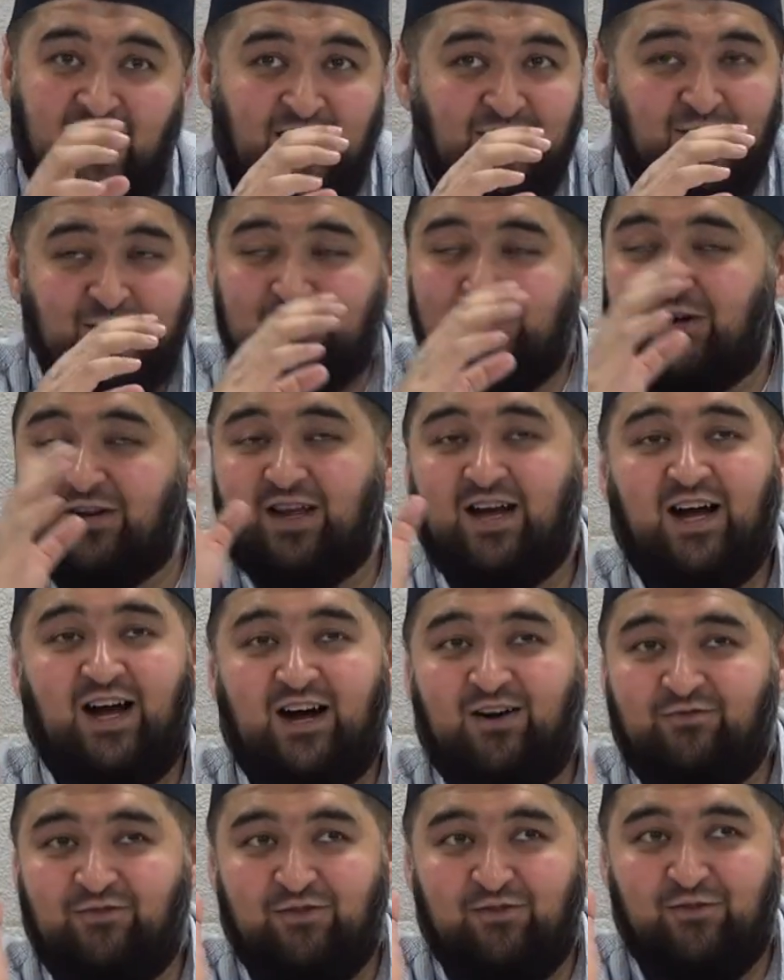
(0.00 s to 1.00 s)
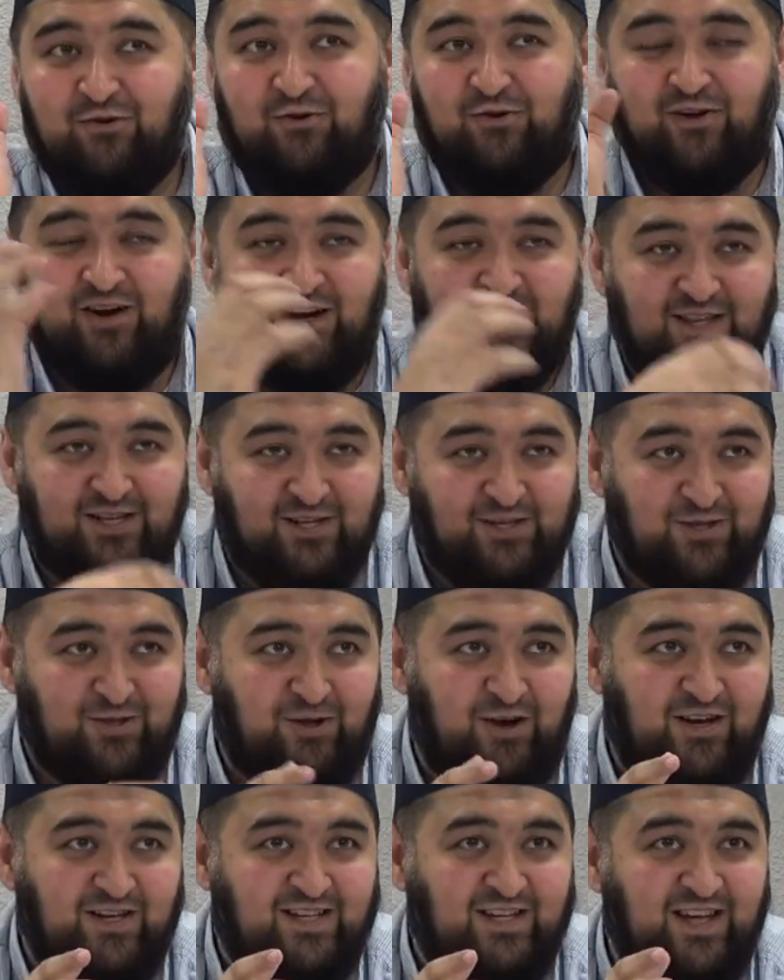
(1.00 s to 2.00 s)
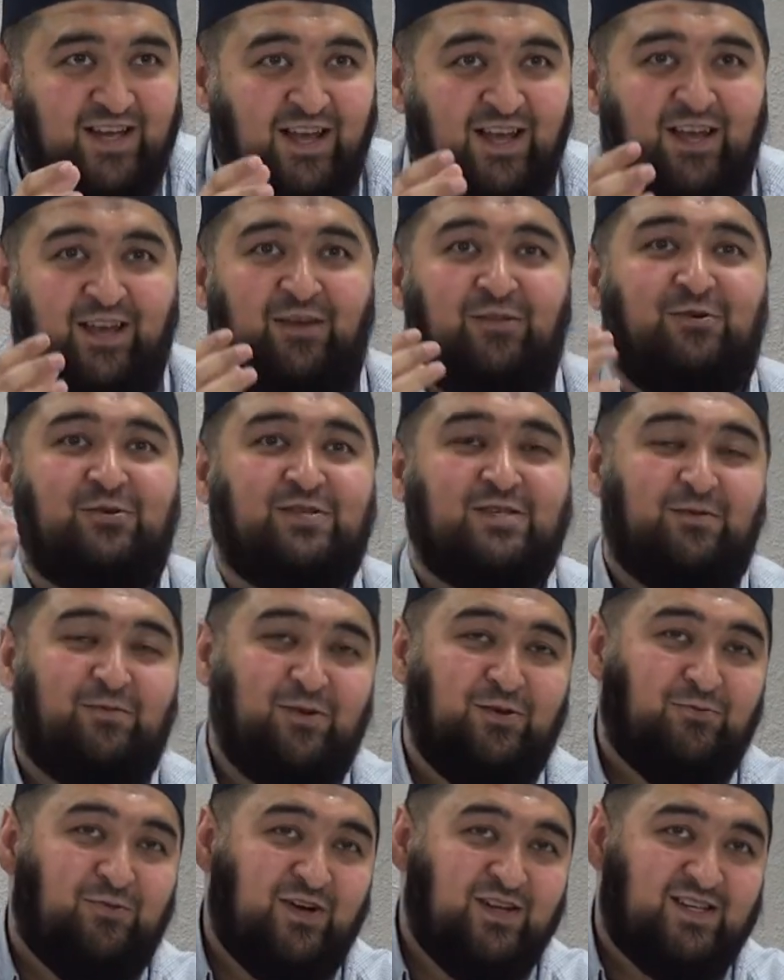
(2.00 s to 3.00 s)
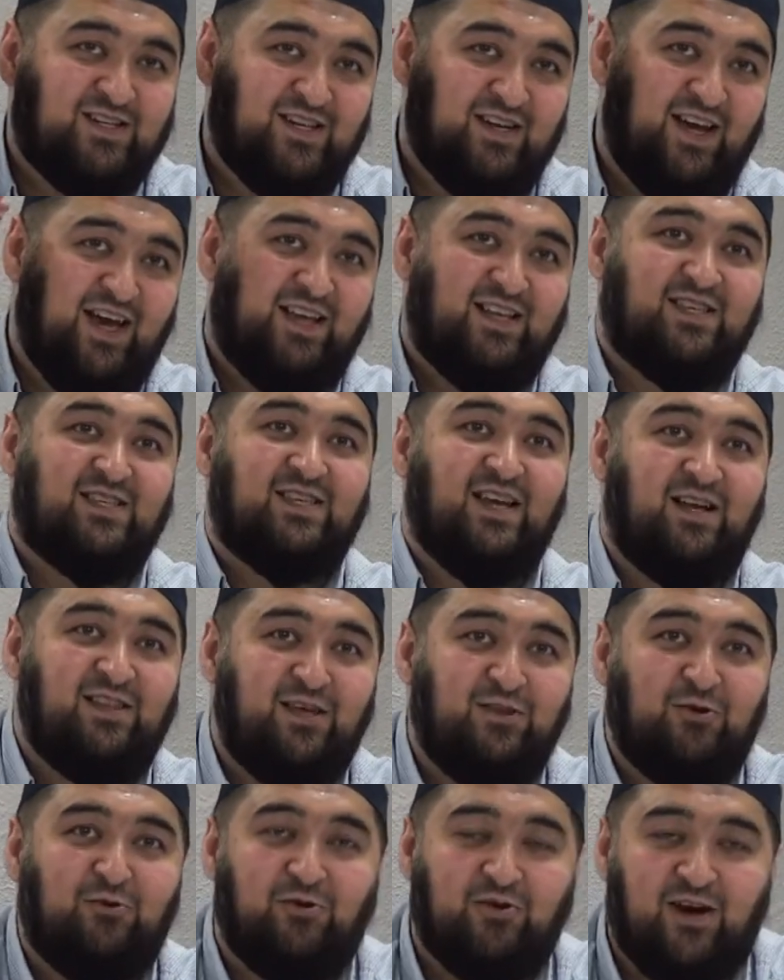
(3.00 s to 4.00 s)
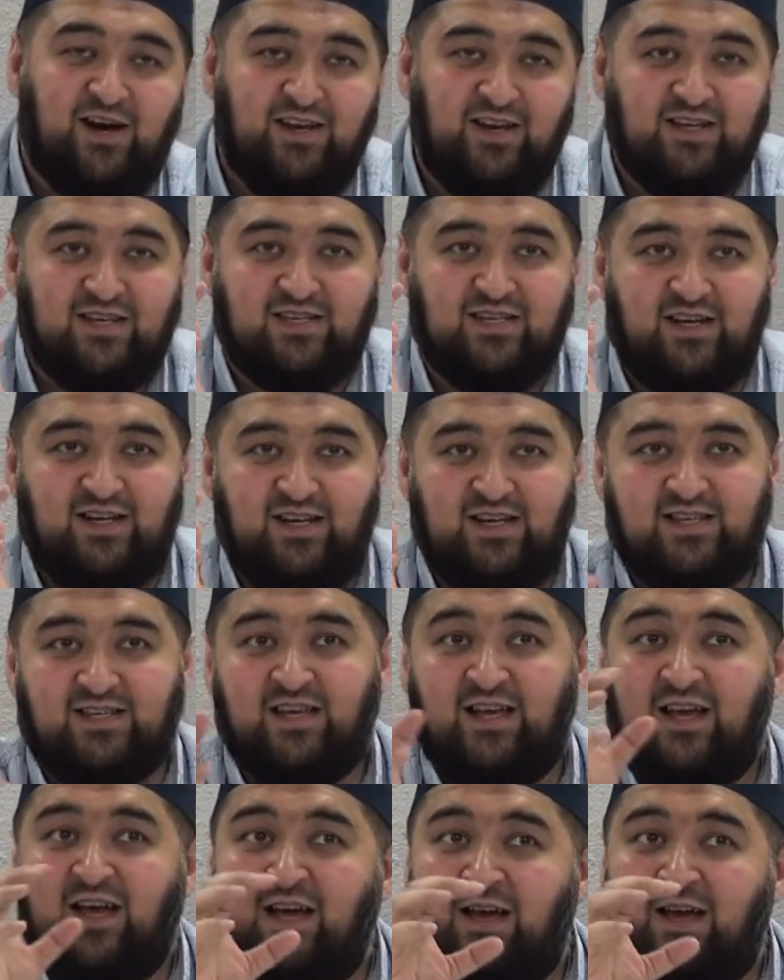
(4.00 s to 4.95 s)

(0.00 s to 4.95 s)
This is not a half of the Quran. This is not, you know, someone who wants to excel in Quranic studies.